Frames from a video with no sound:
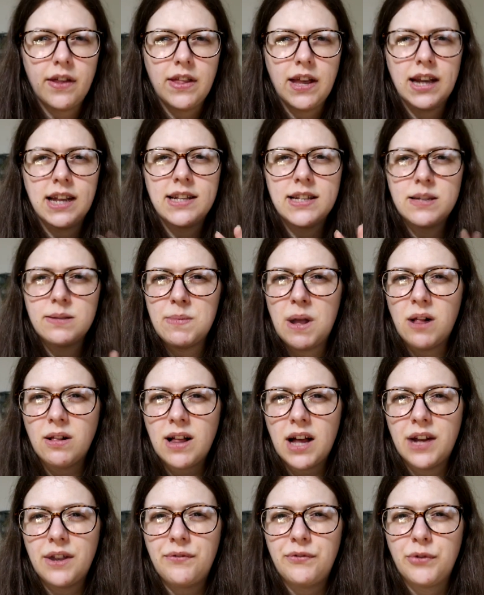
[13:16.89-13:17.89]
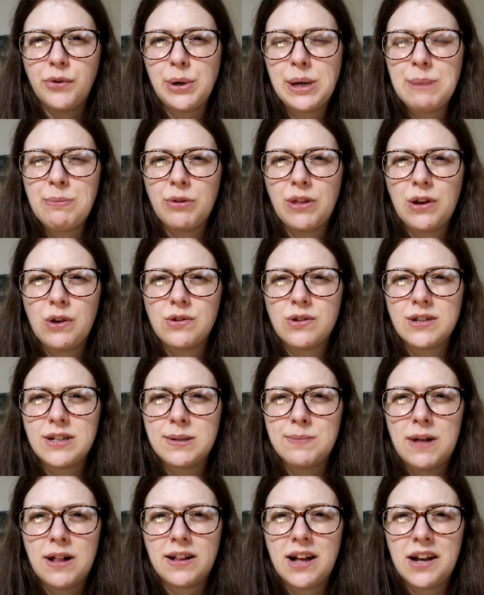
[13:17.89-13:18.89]
and they smell kind of fruity but they also
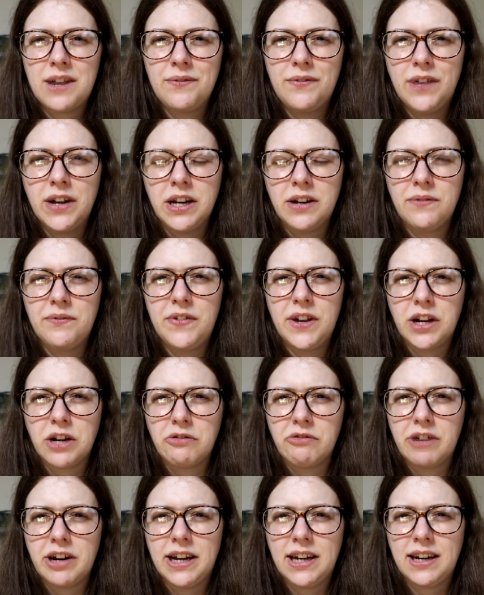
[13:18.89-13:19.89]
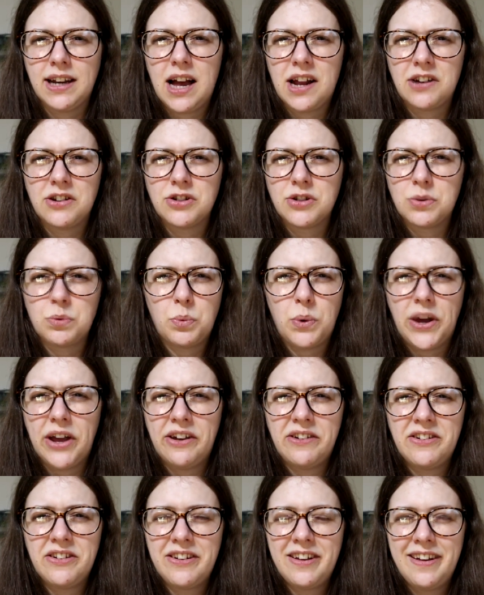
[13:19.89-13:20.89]
smell kind of vin vinegary and kind of just
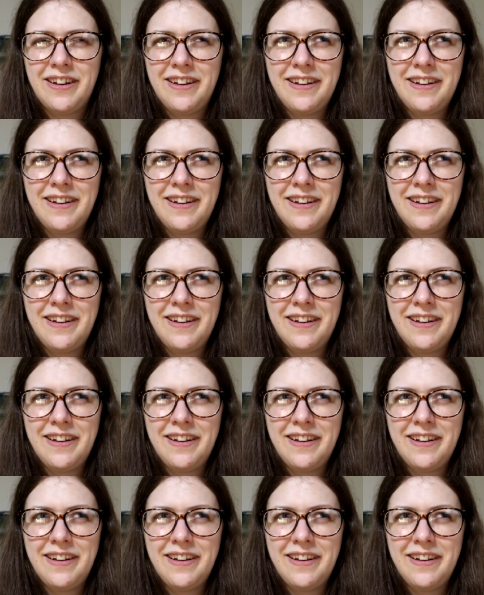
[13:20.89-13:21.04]
weird.